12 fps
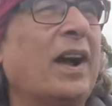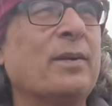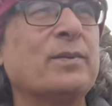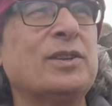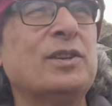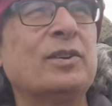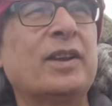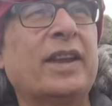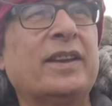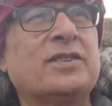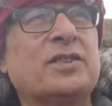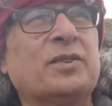I was
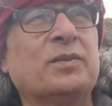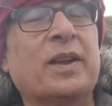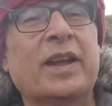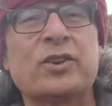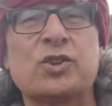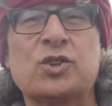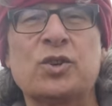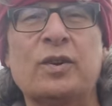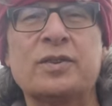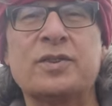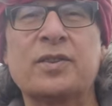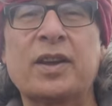looking to get a
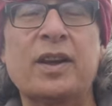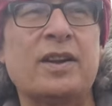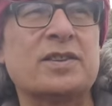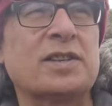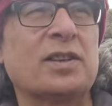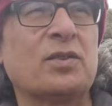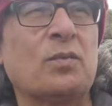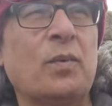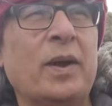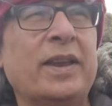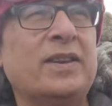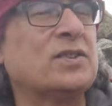shot of the Castle of the
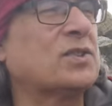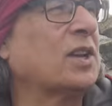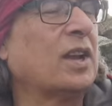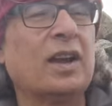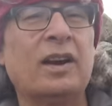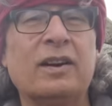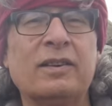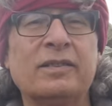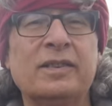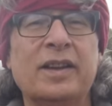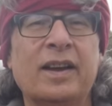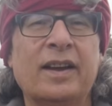Winds
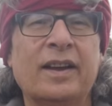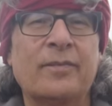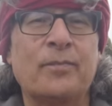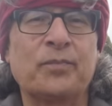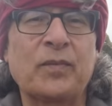on uh,